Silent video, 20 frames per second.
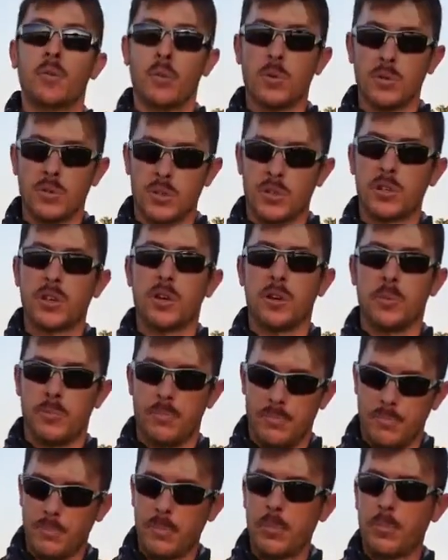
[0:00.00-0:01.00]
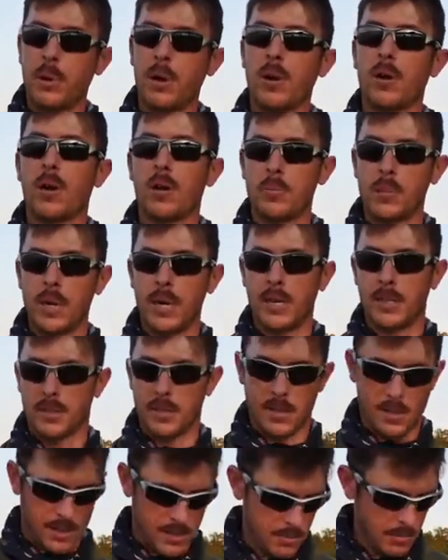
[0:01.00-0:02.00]
we're just gonna prepare our
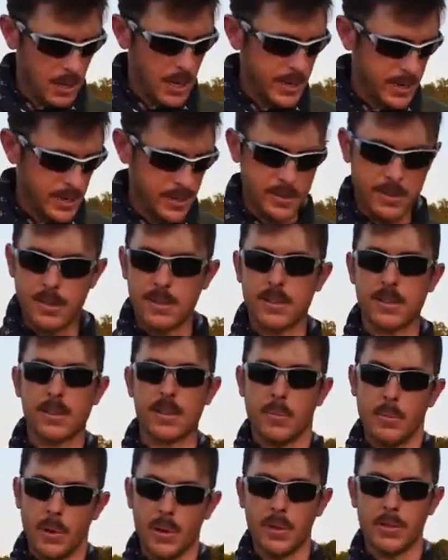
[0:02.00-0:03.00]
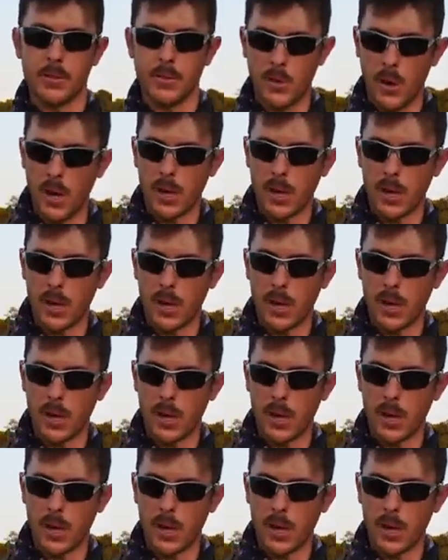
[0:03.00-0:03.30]
minds and bodies to sleep on the